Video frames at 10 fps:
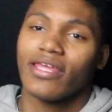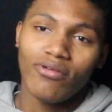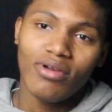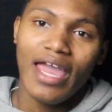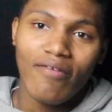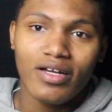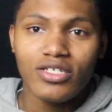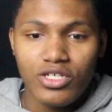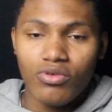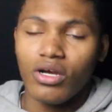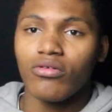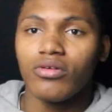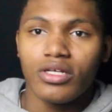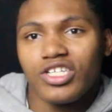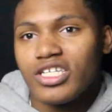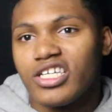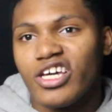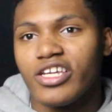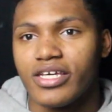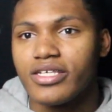and you gave us, you know, just
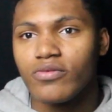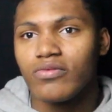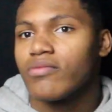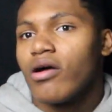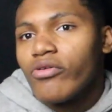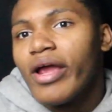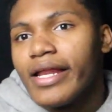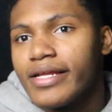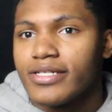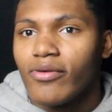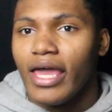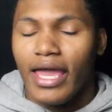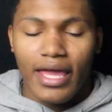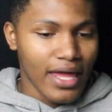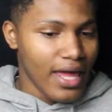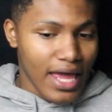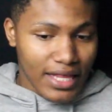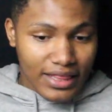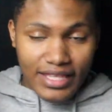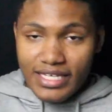goodness. We want greatness, okay?
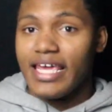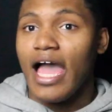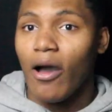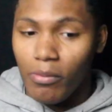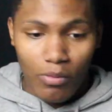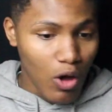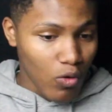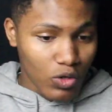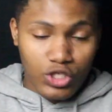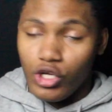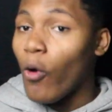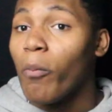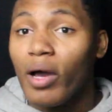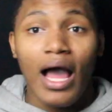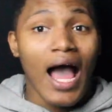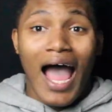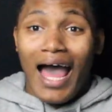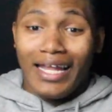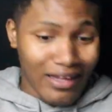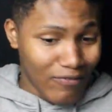This album, dope.
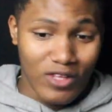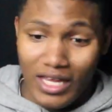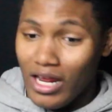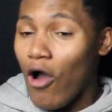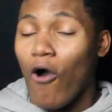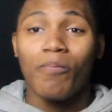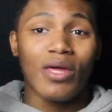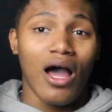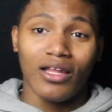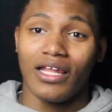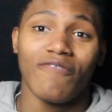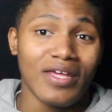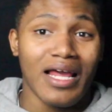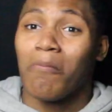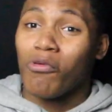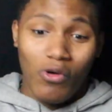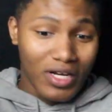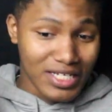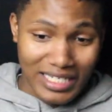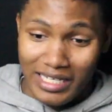I loved it. Hope y'all love it. I'm
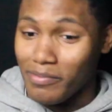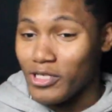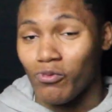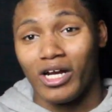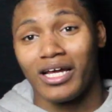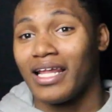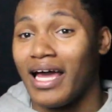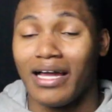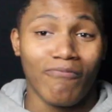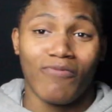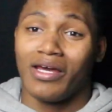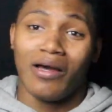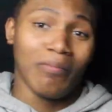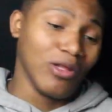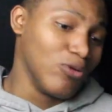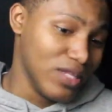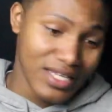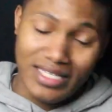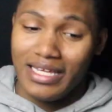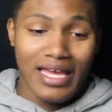going to sleep. It's 1 o'clock. I'm finna upload
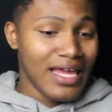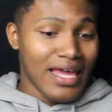this.